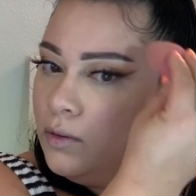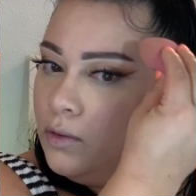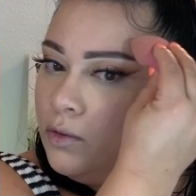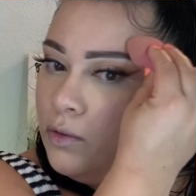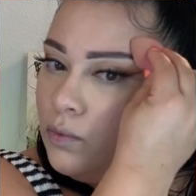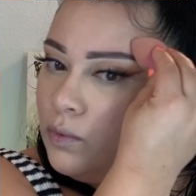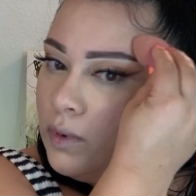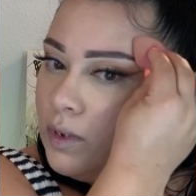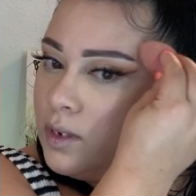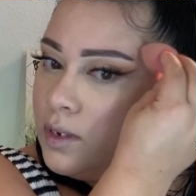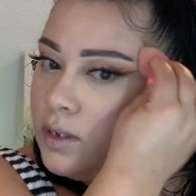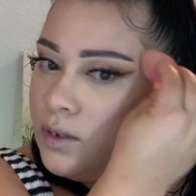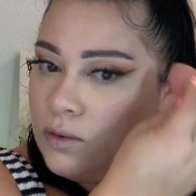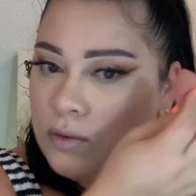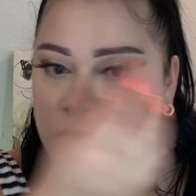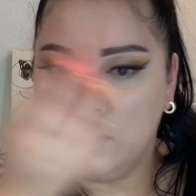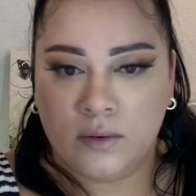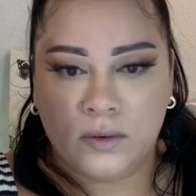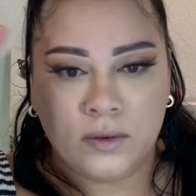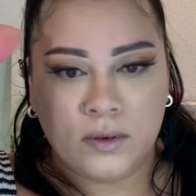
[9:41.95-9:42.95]
Doing this
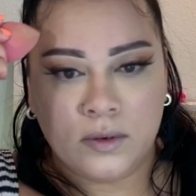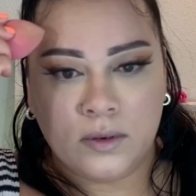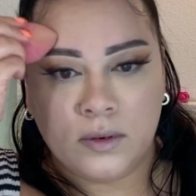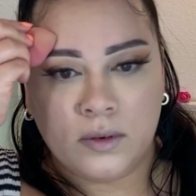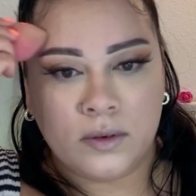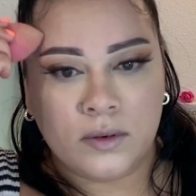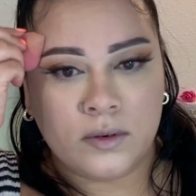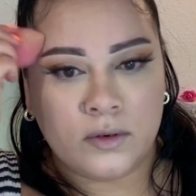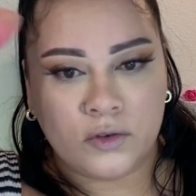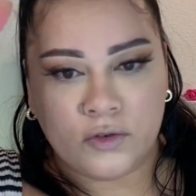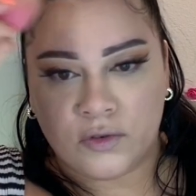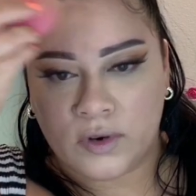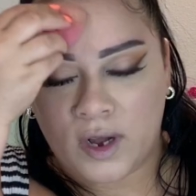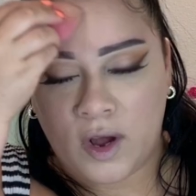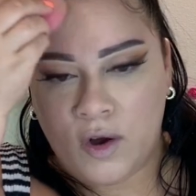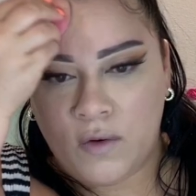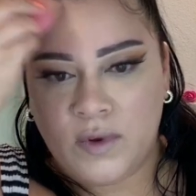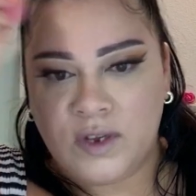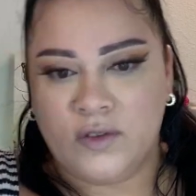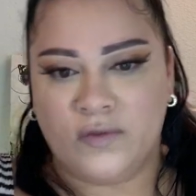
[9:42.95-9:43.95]
little trick. I
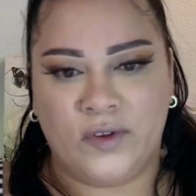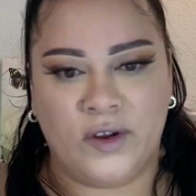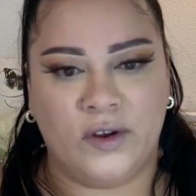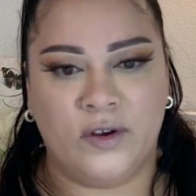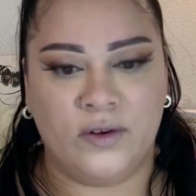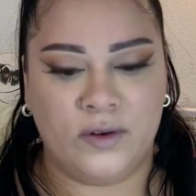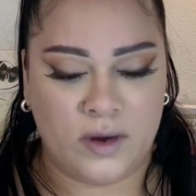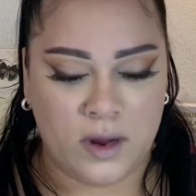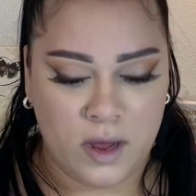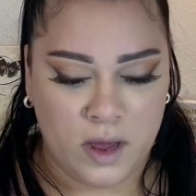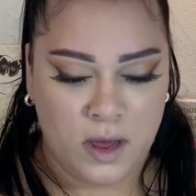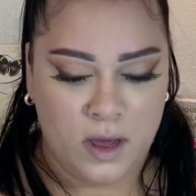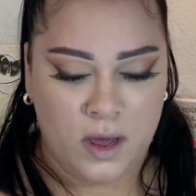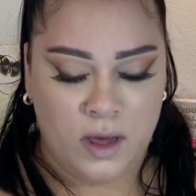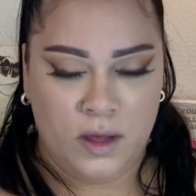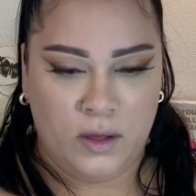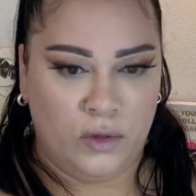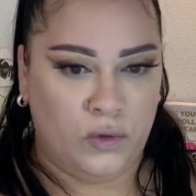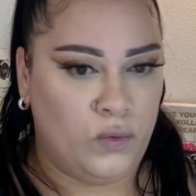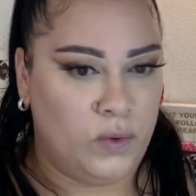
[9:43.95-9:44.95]
always figured
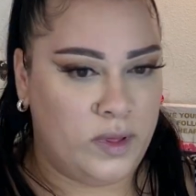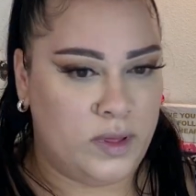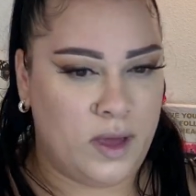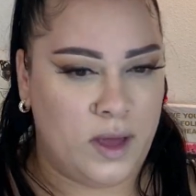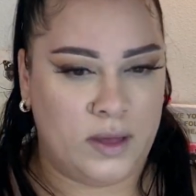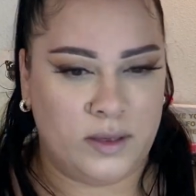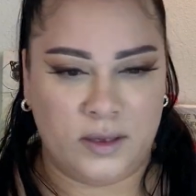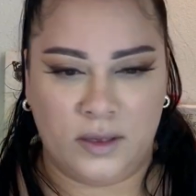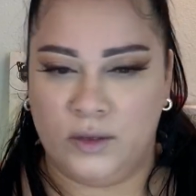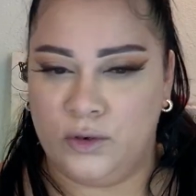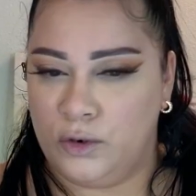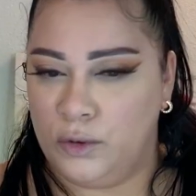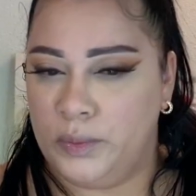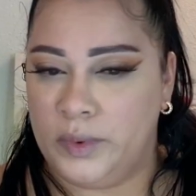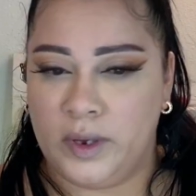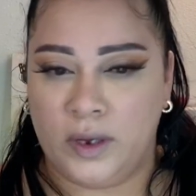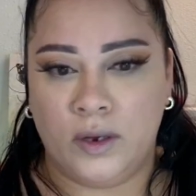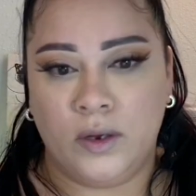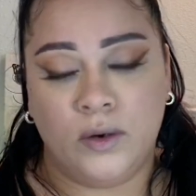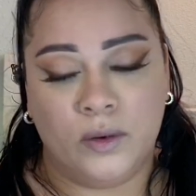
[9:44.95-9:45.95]
doing that is a little
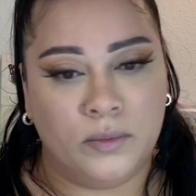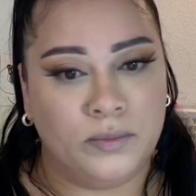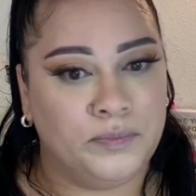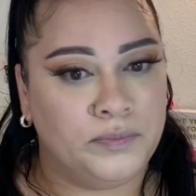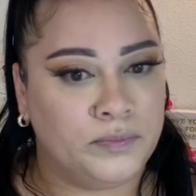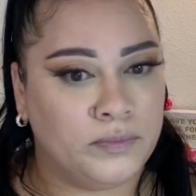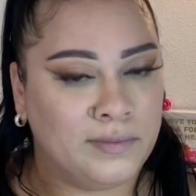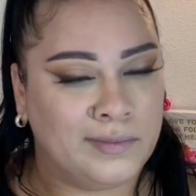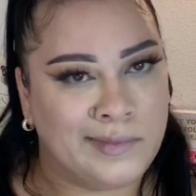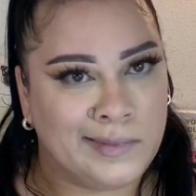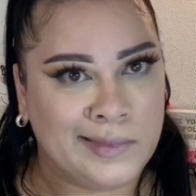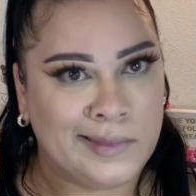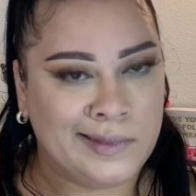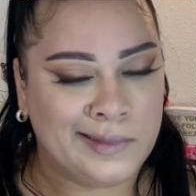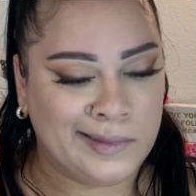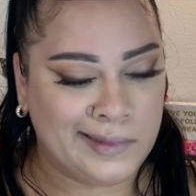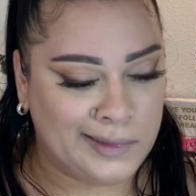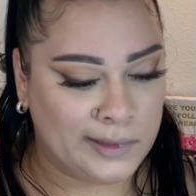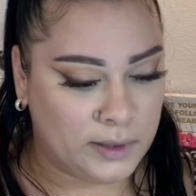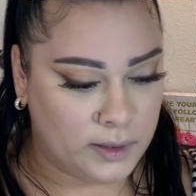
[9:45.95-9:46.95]
bit, you know,
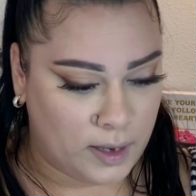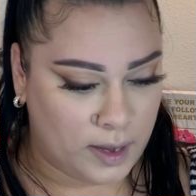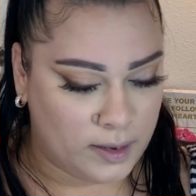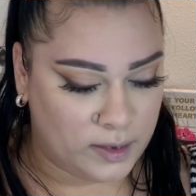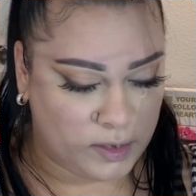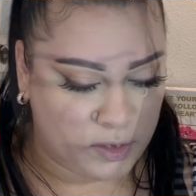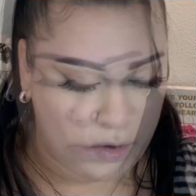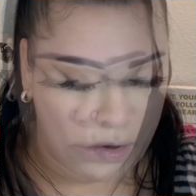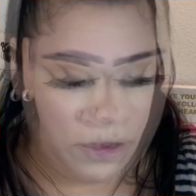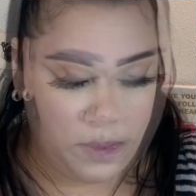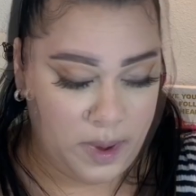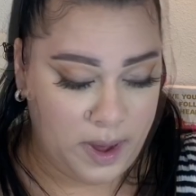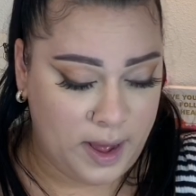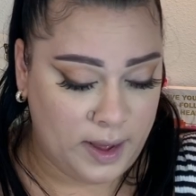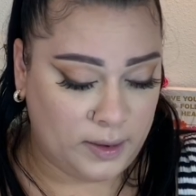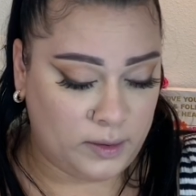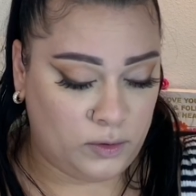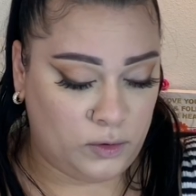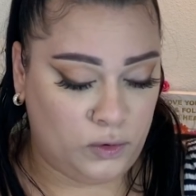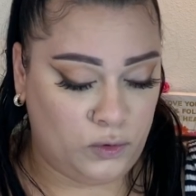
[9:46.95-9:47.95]
nicer.
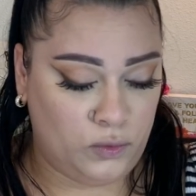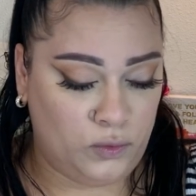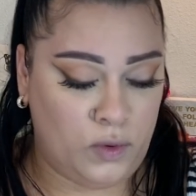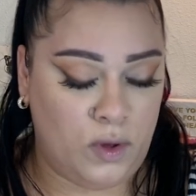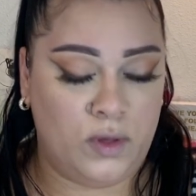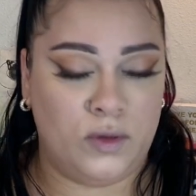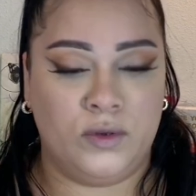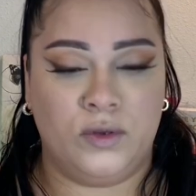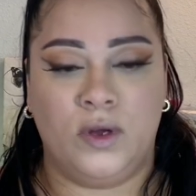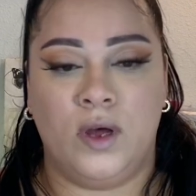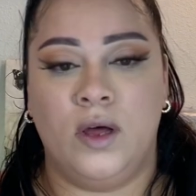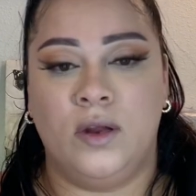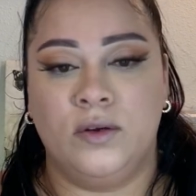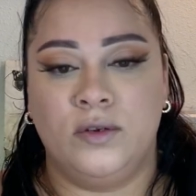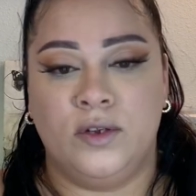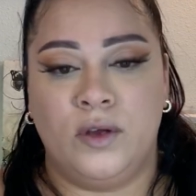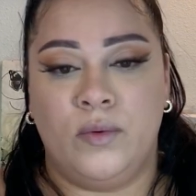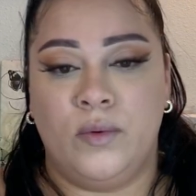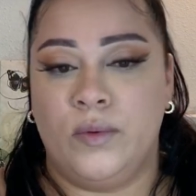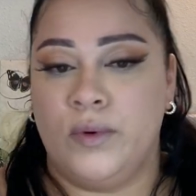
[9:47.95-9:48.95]
Back to all those colors
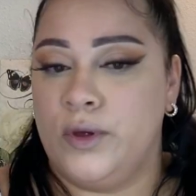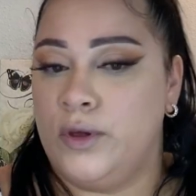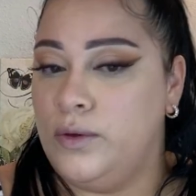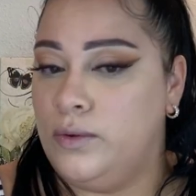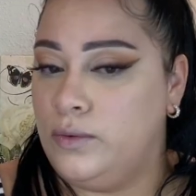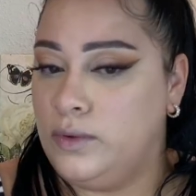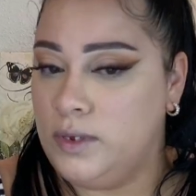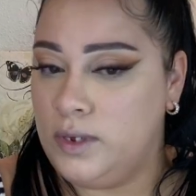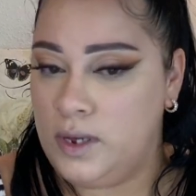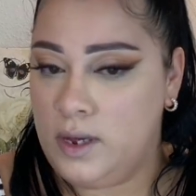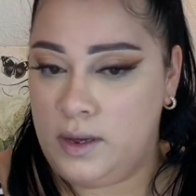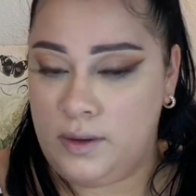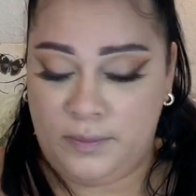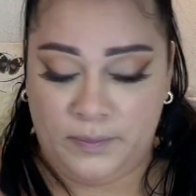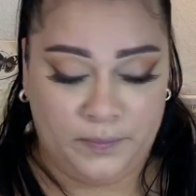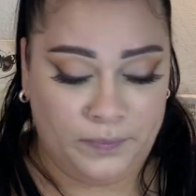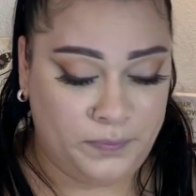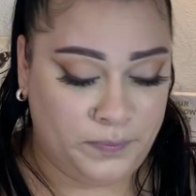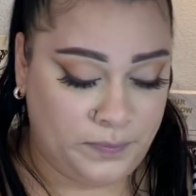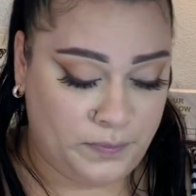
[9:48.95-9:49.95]
that we were
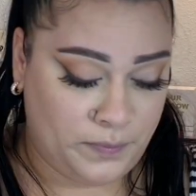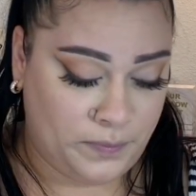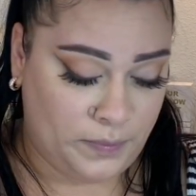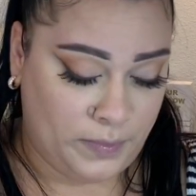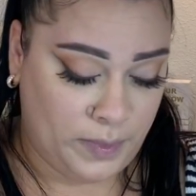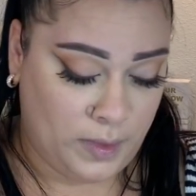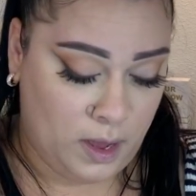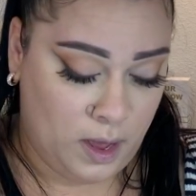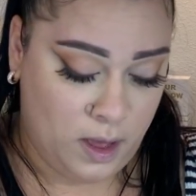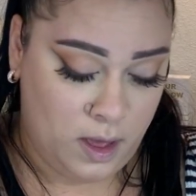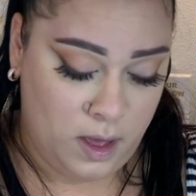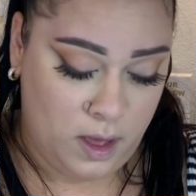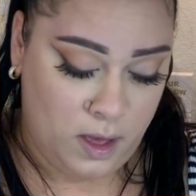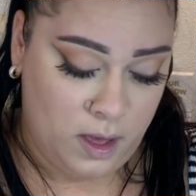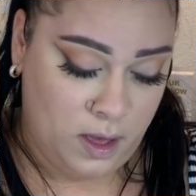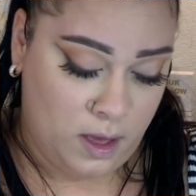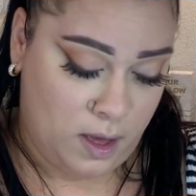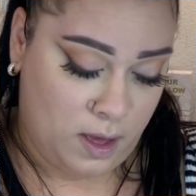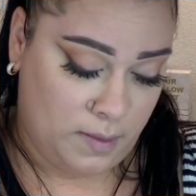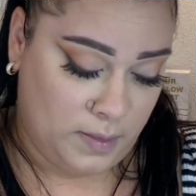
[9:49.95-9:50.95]
using.
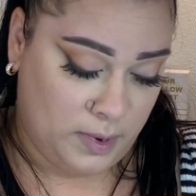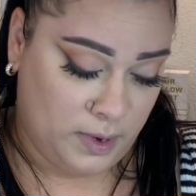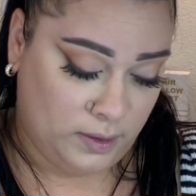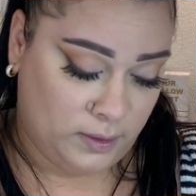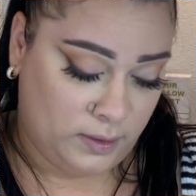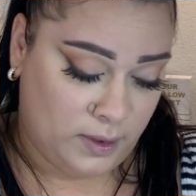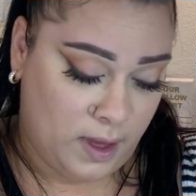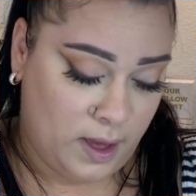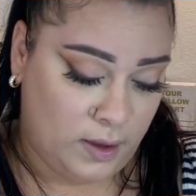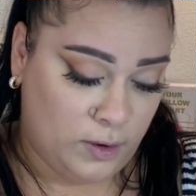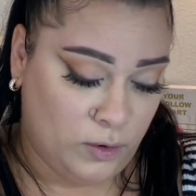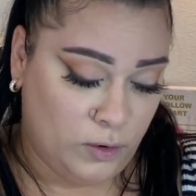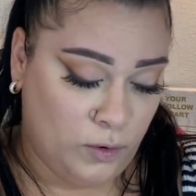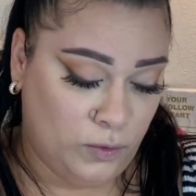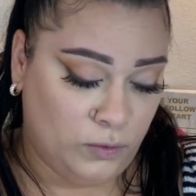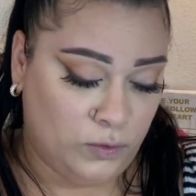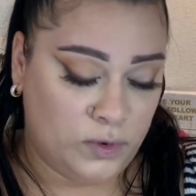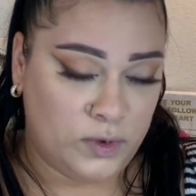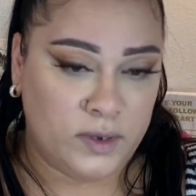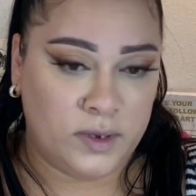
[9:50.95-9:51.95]
I'm going to take Note to